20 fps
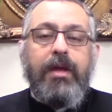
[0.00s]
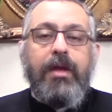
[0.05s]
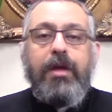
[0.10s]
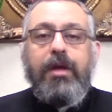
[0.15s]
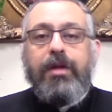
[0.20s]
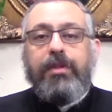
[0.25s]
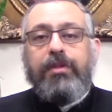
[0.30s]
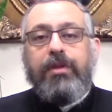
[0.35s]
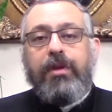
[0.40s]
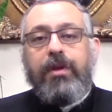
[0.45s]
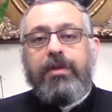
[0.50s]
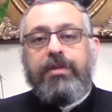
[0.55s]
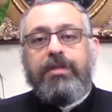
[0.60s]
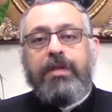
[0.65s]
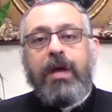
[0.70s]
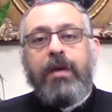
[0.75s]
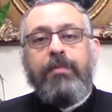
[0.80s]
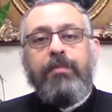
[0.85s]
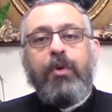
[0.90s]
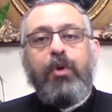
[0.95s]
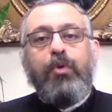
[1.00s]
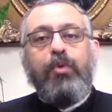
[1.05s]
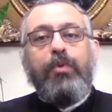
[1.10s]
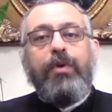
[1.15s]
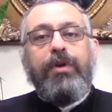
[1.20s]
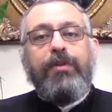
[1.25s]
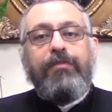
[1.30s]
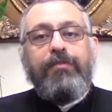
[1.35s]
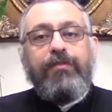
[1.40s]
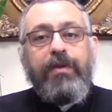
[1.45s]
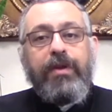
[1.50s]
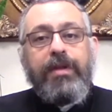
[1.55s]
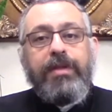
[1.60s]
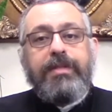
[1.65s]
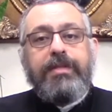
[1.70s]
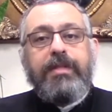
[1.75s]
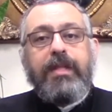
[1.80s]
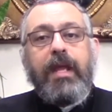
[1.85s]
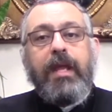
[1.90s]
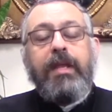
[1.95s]
There are some who were
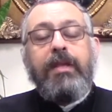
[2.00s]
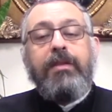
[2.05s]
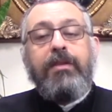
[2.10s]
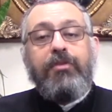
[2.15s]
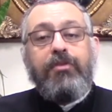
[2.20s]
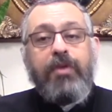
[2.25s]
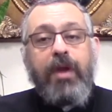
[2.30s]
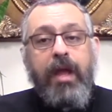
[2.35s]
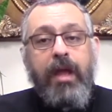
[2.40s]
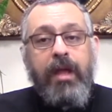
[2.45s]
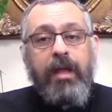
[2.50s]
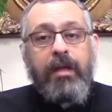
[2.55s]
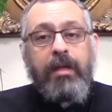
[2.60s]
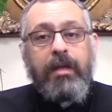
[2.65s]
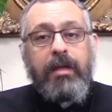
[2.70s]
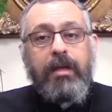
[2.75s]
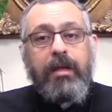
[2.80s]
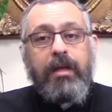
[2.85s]
first in rank,